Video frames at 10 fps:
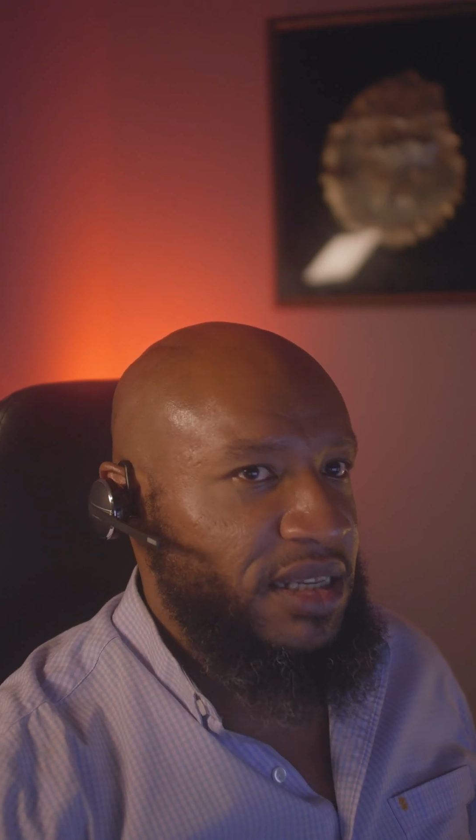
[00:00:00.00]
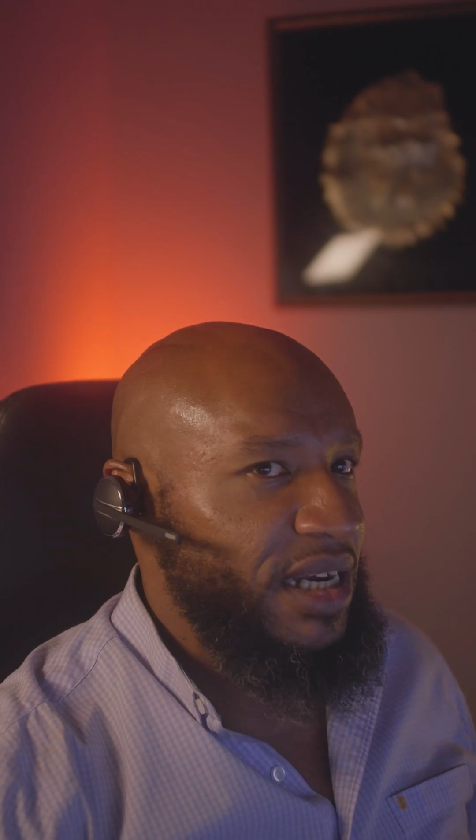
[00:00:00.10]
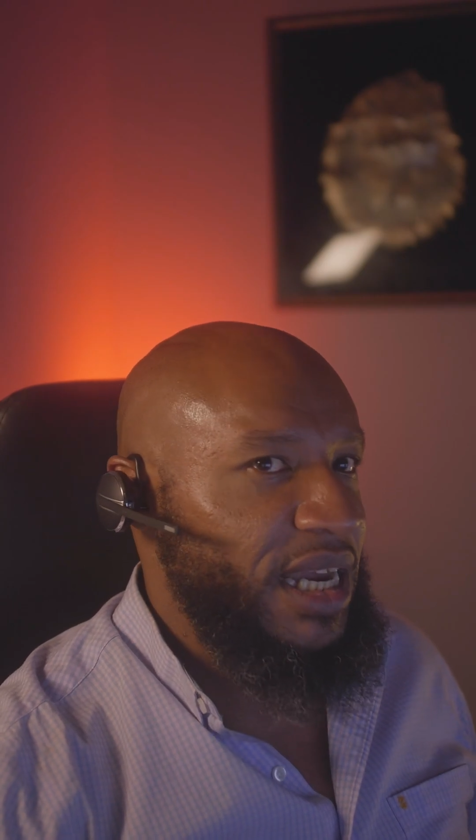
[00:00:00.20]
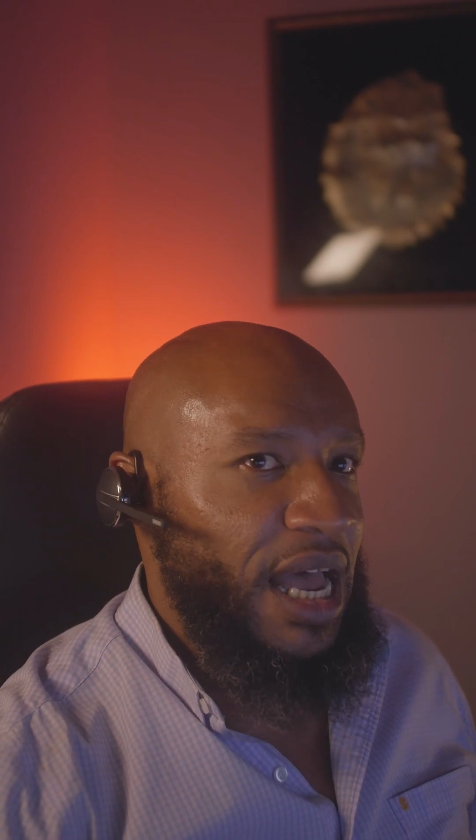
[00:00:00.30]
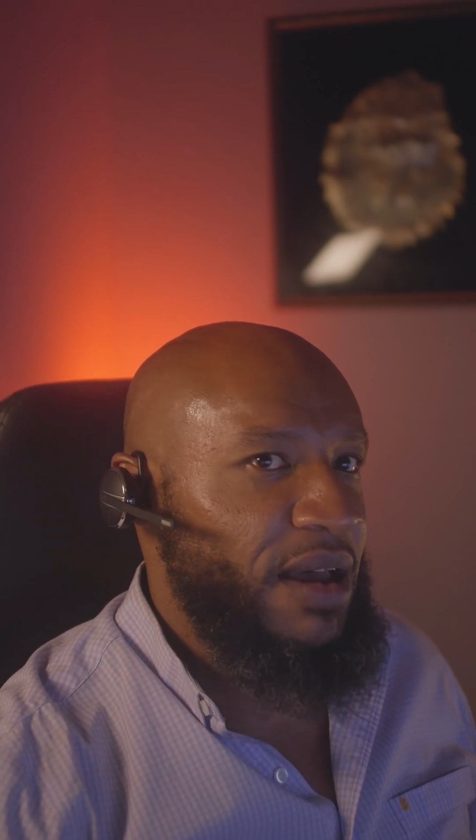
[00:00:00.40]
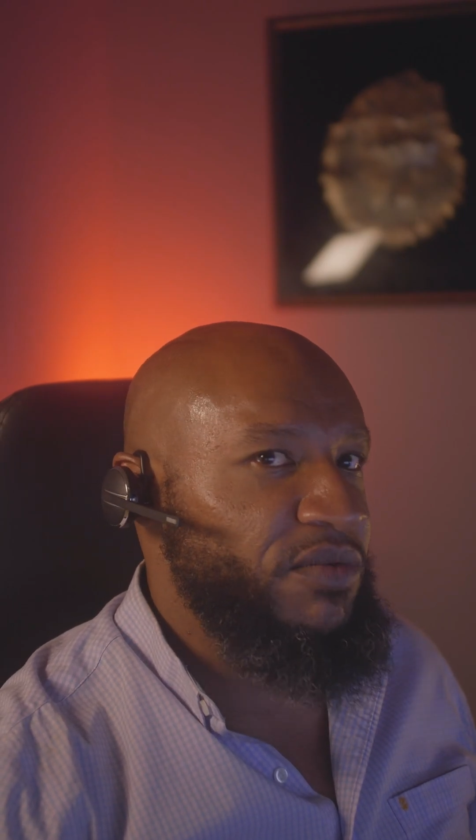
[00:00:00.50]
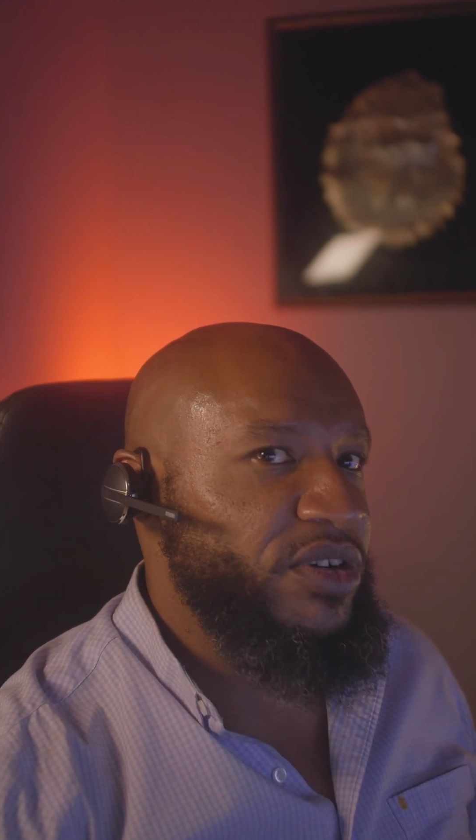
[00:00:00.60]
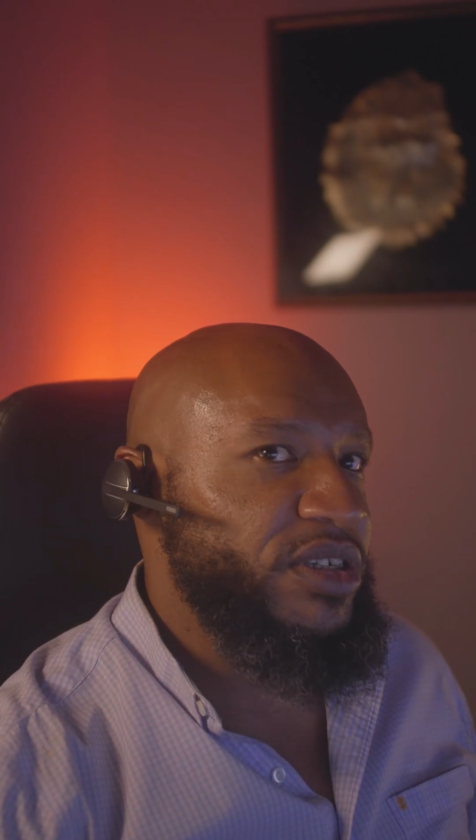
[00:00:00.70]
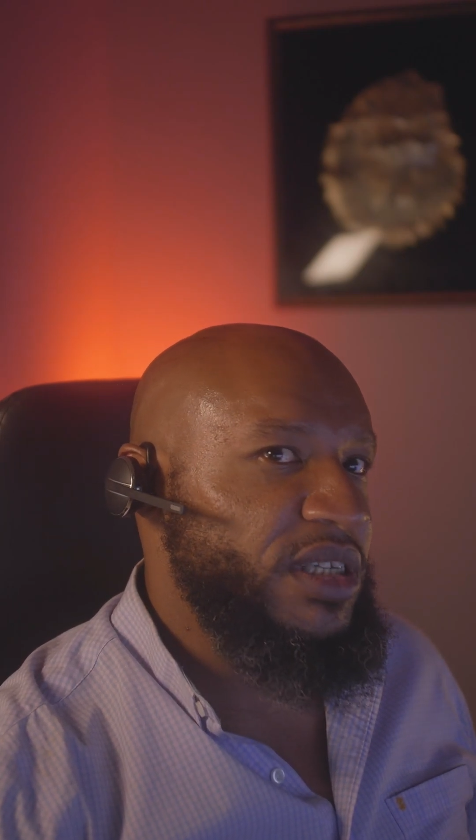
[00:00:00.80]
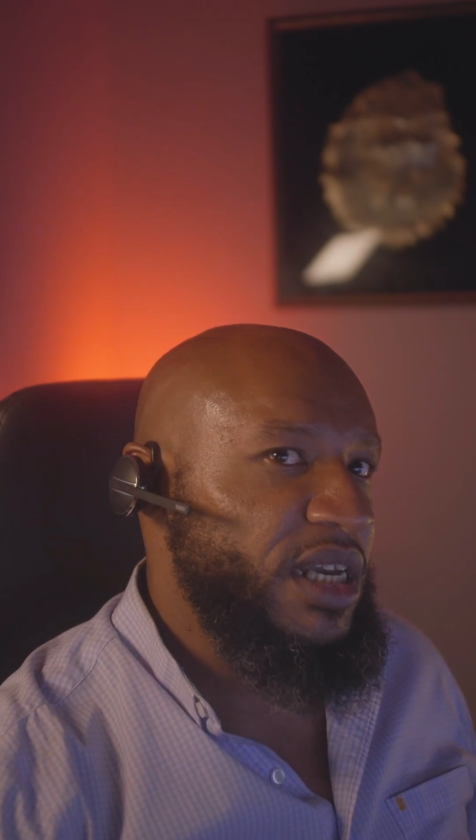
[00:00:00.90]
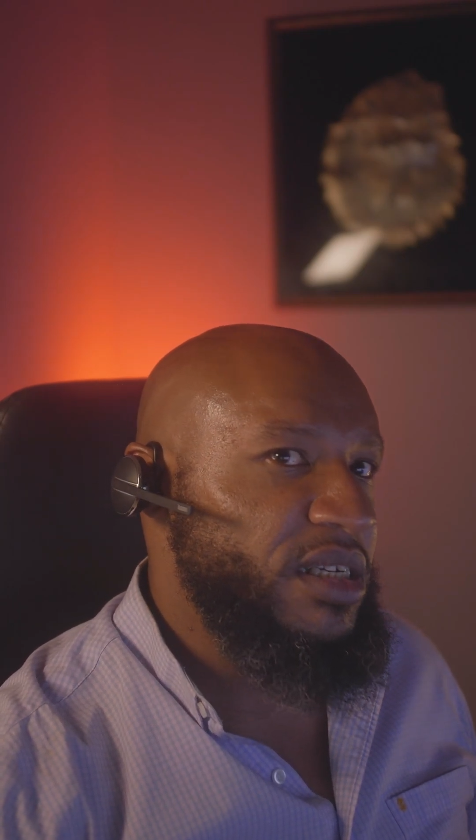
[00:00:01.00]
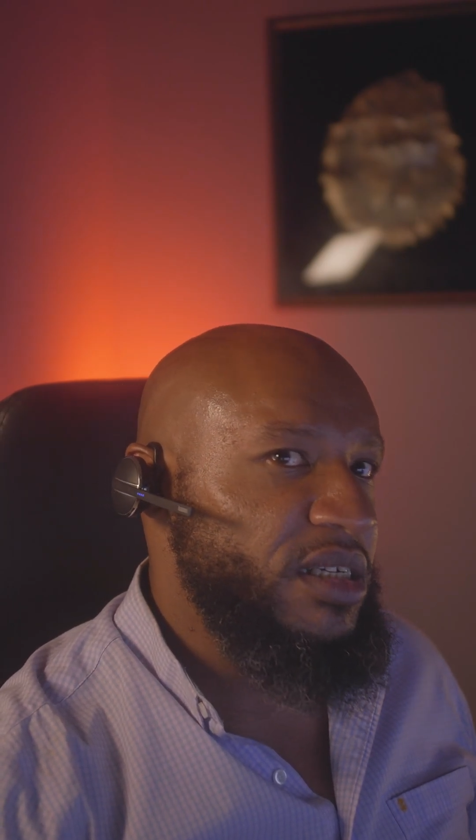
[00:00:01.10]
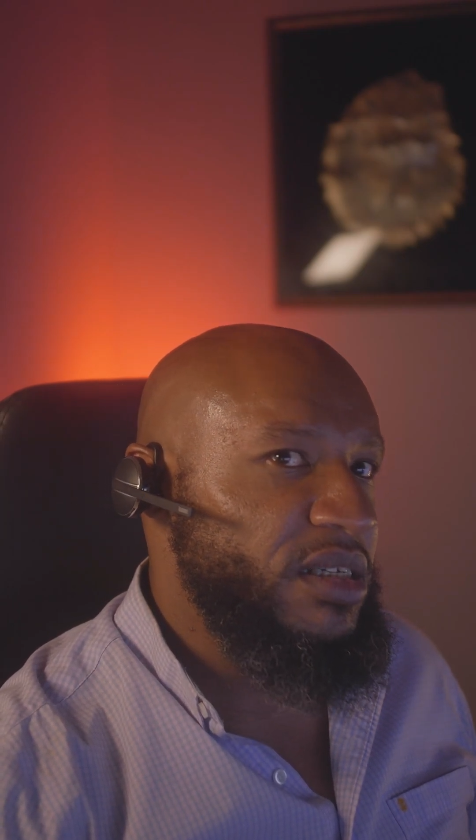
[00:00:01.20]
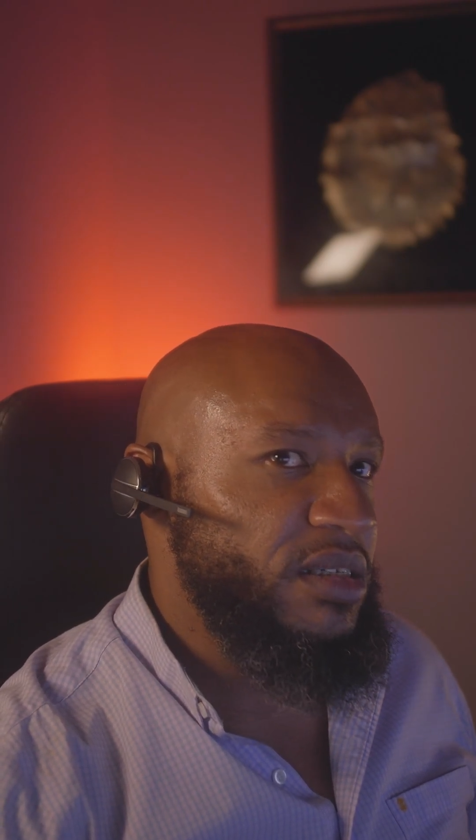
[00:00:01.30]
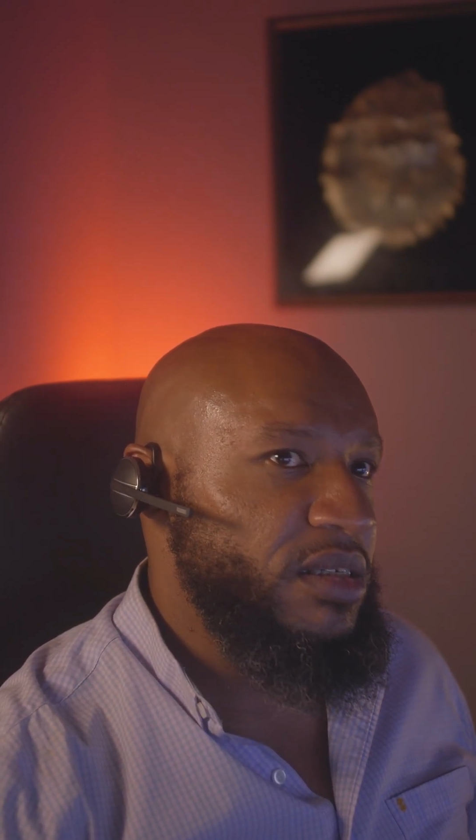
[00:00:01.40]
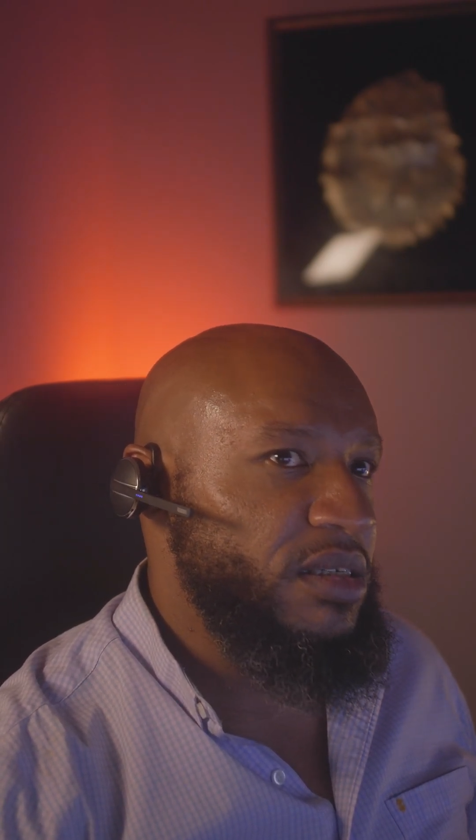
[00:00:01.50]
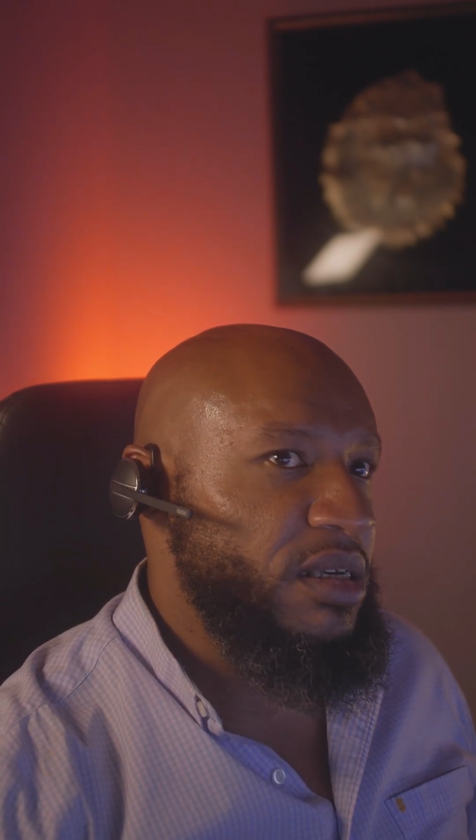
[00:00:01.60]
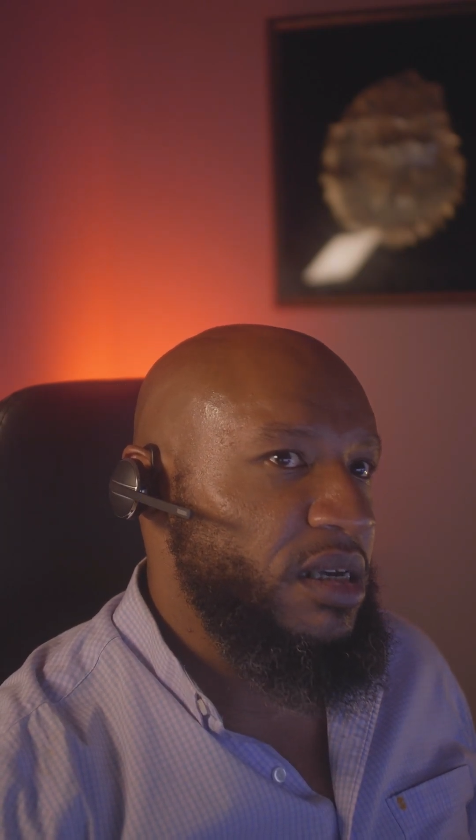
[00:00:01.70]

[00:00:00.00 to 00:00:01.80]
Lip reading: The conversations